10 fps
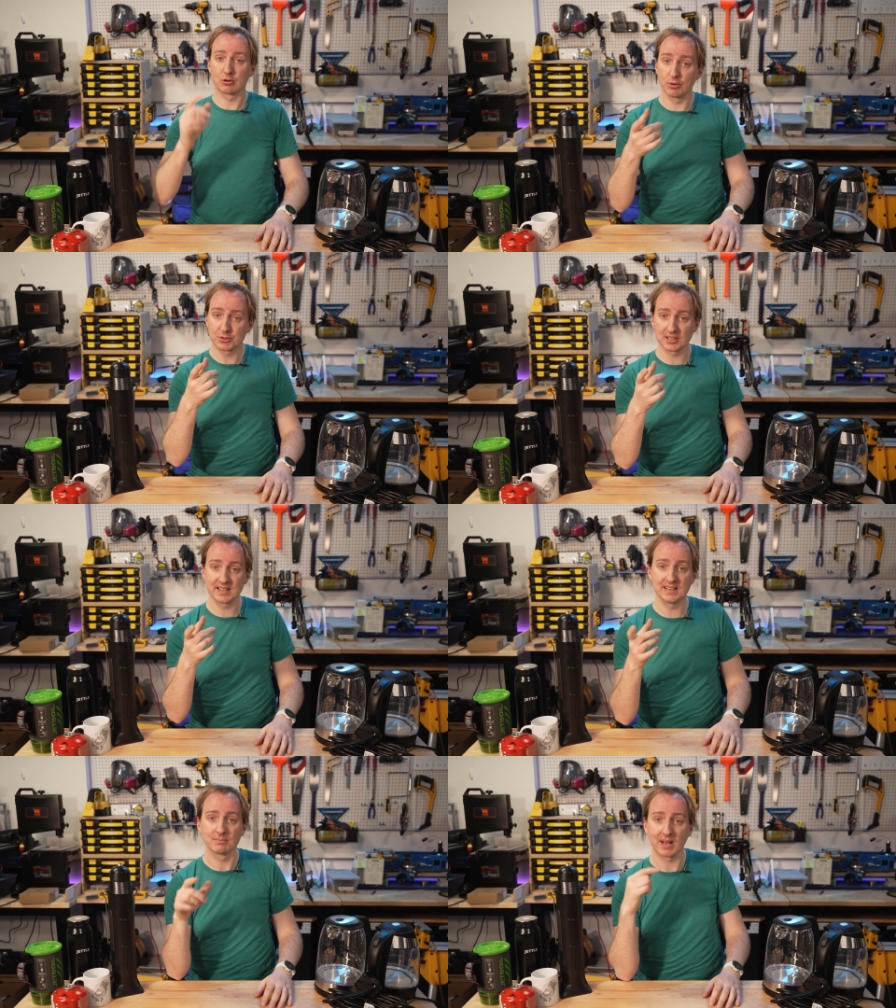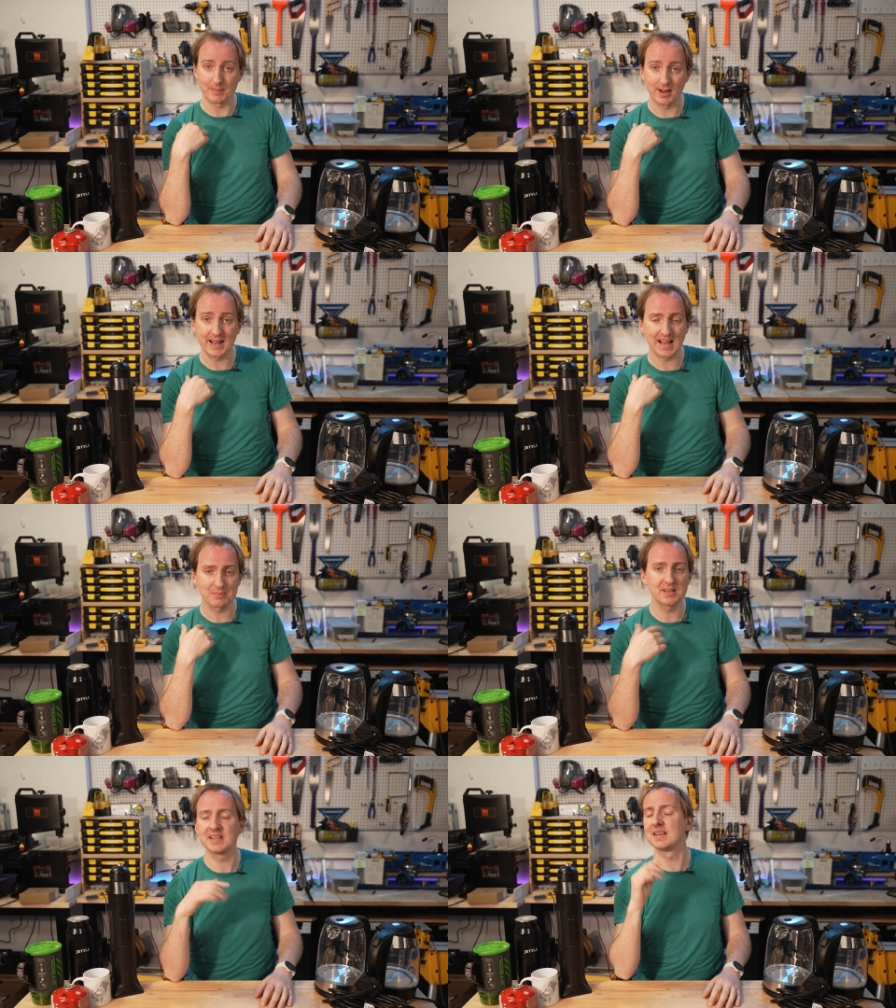Crucially, am I
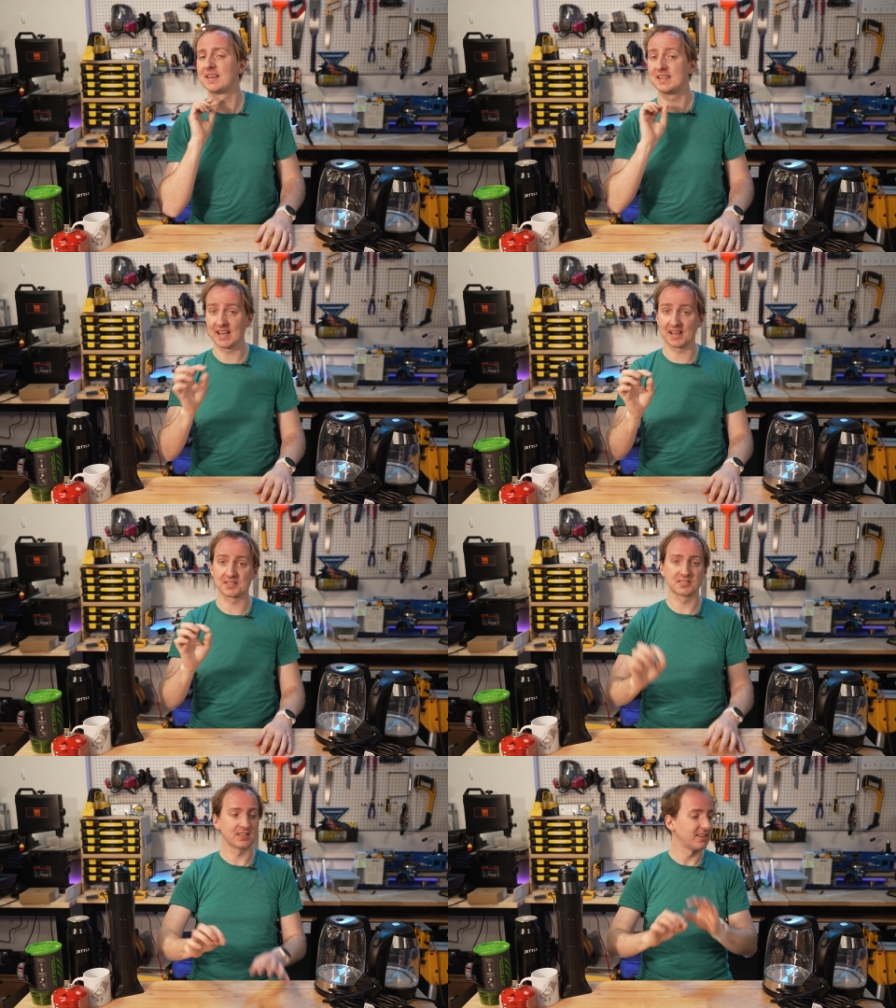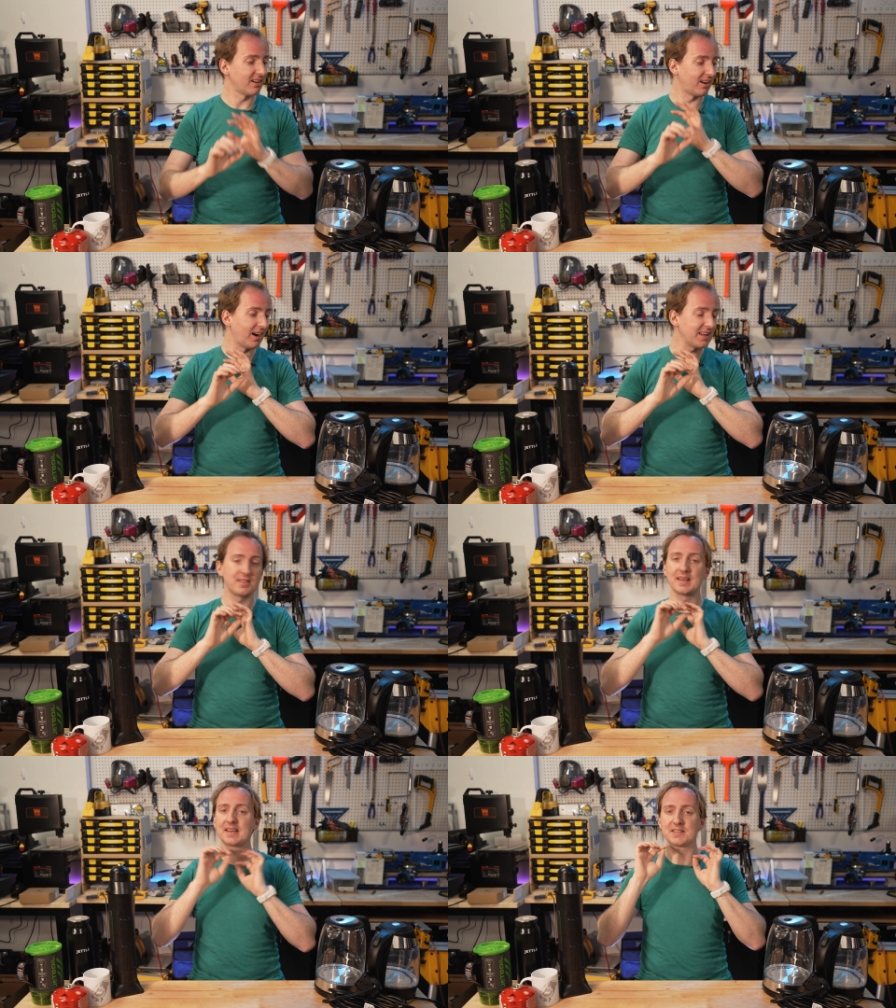happy? Yes, I
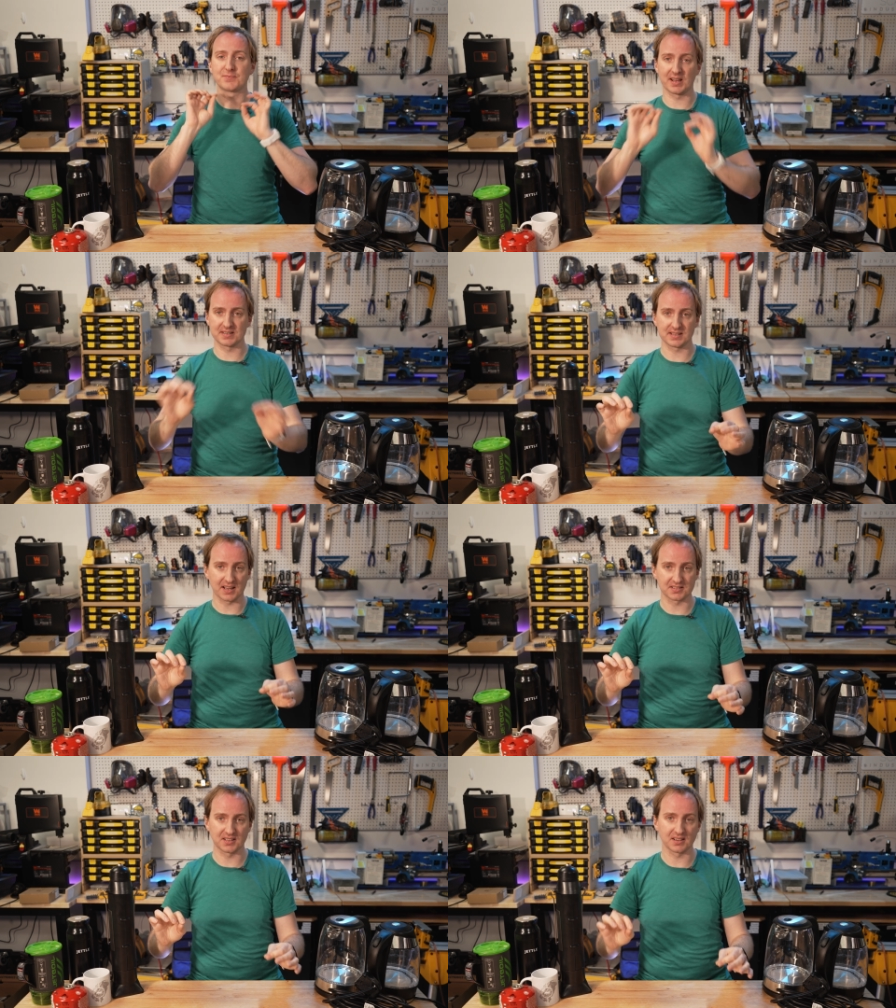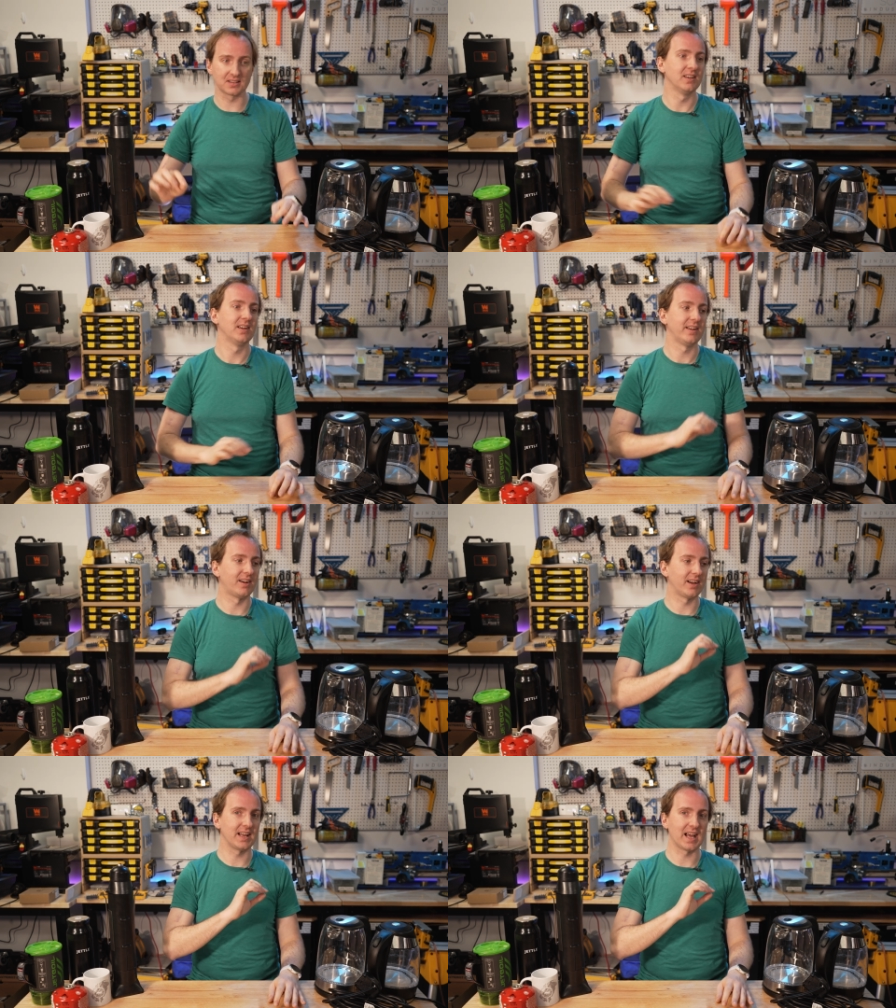think it's fantastic.
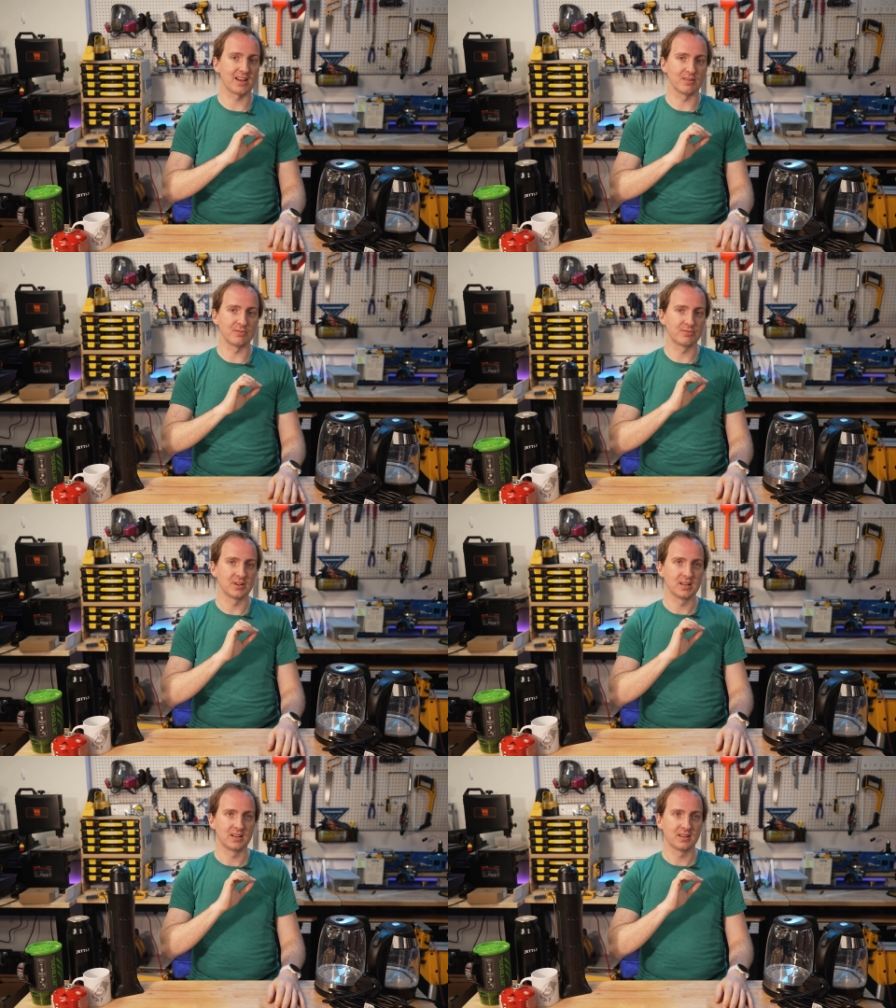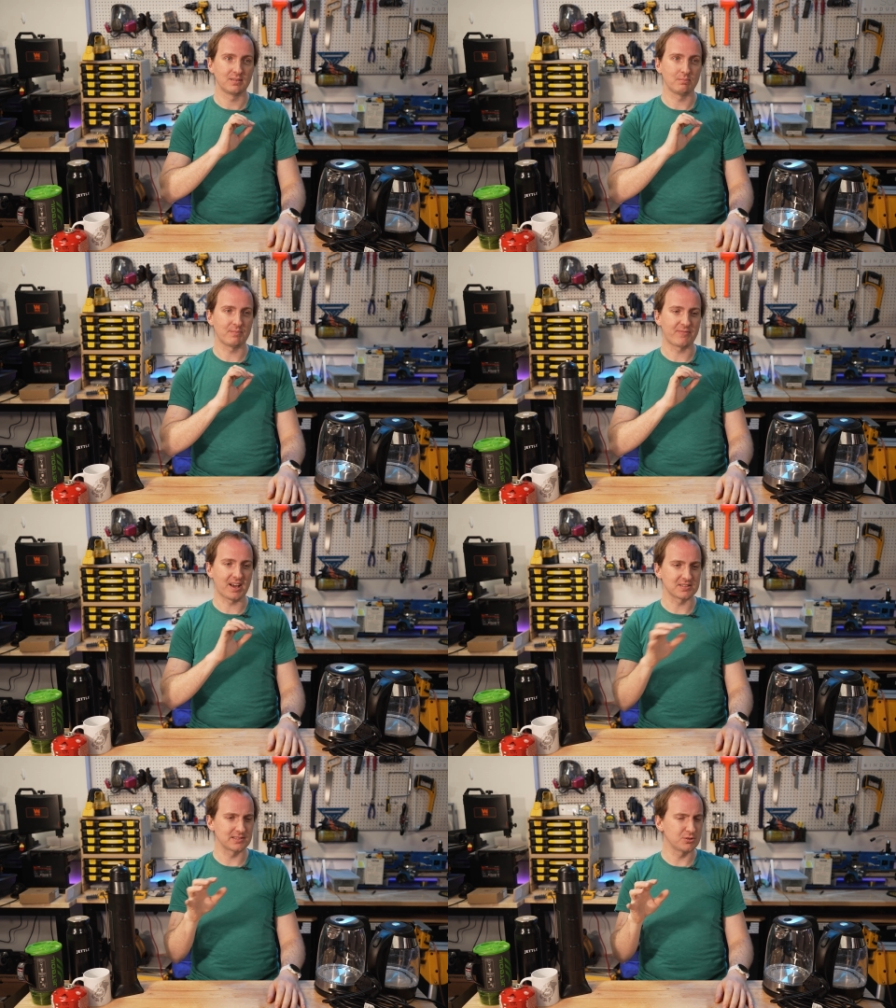I have
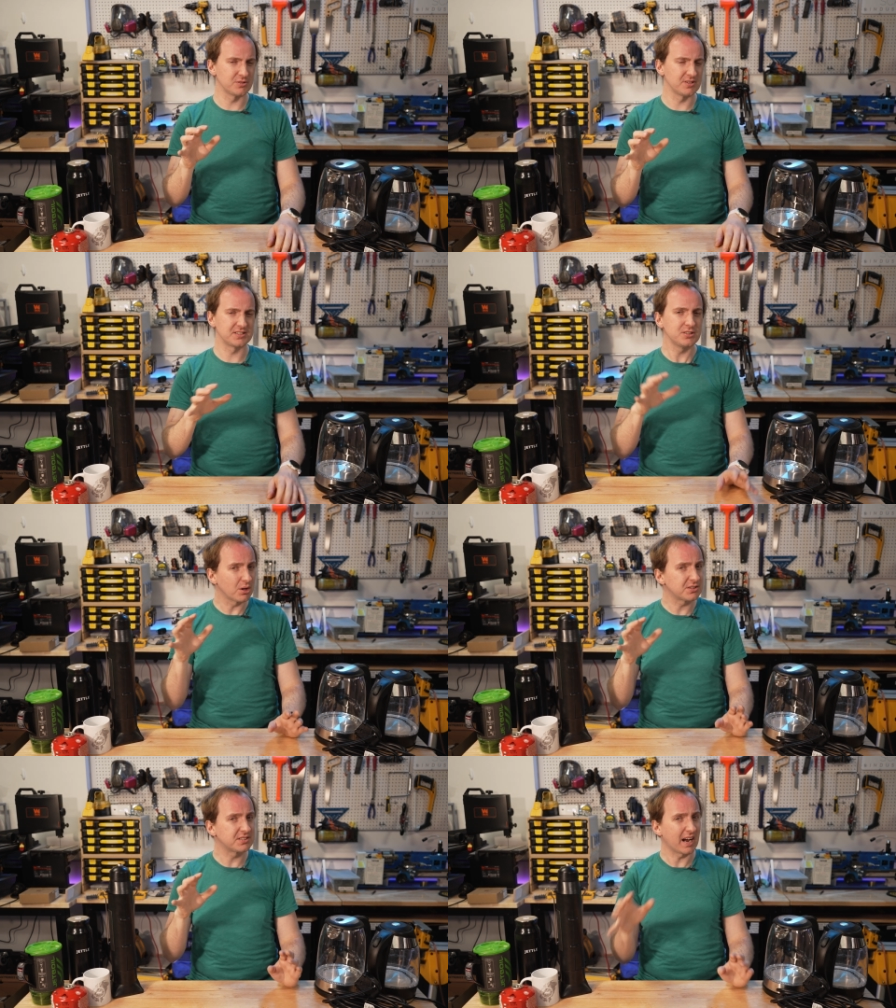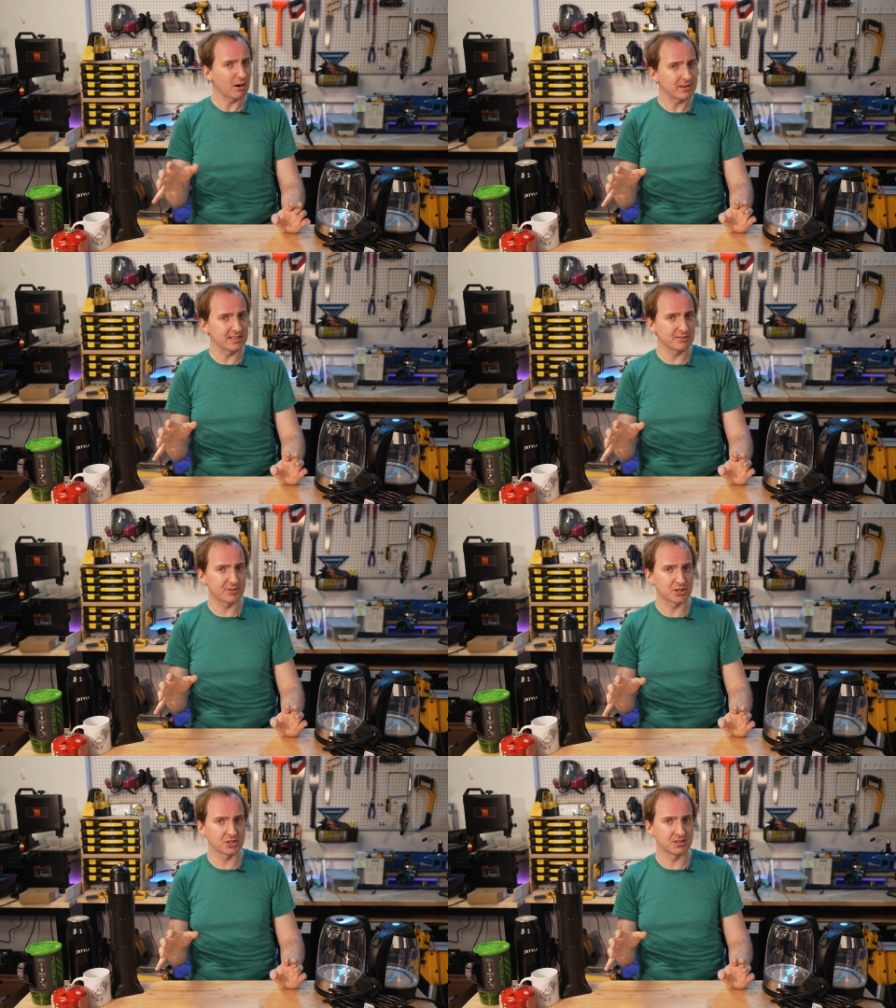found a solution that is not terribly
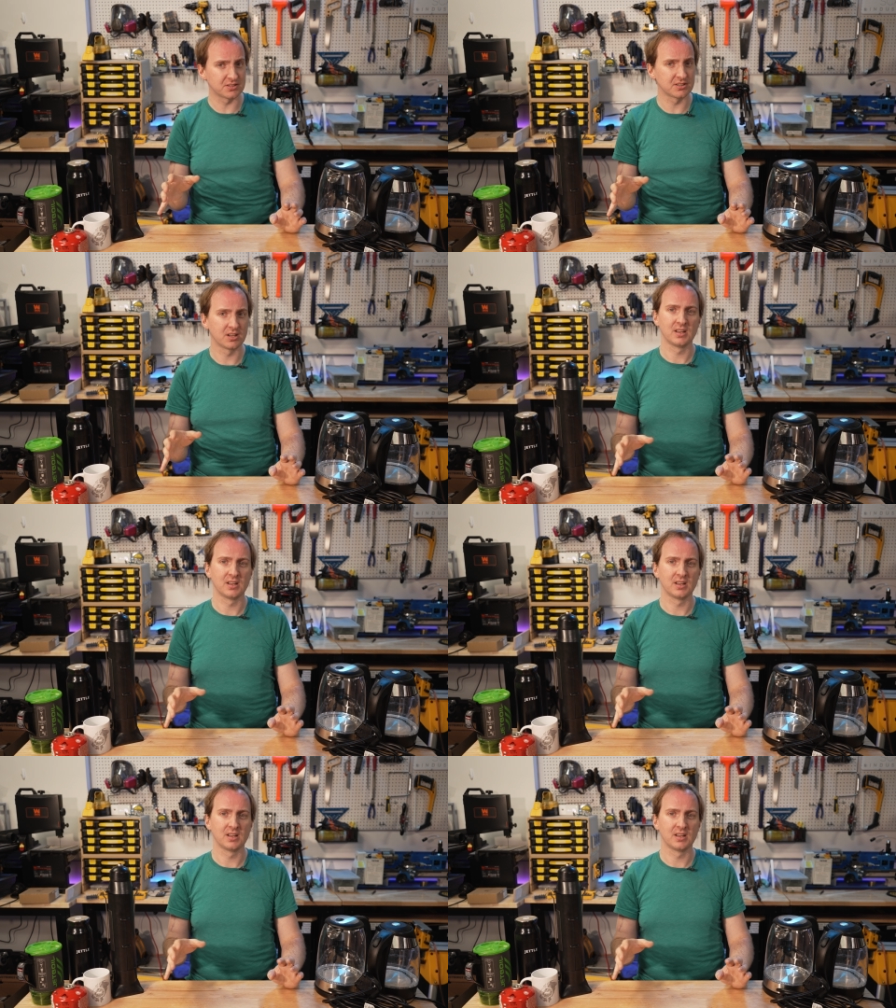inefficient.